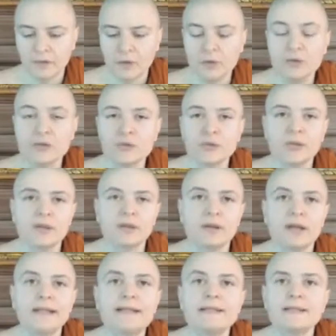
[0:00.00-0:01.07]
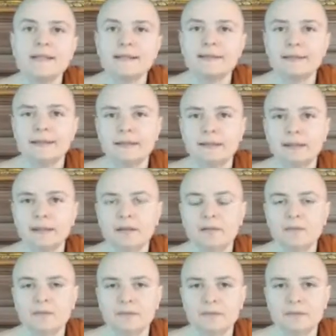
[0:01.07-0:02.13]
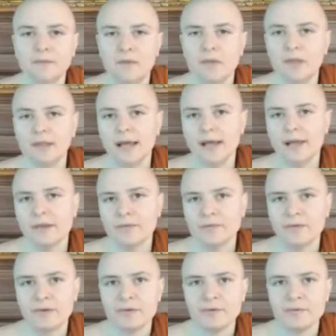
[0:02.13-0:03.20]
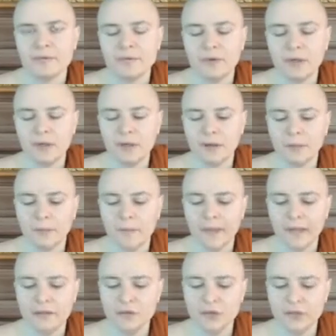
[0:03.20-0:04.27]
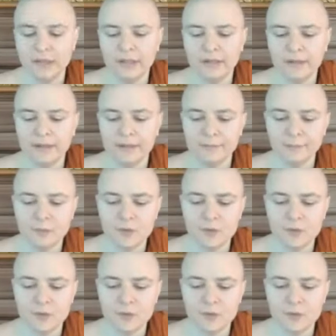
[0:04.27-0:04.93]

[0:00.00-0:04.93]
also an insight in the life of ancient India.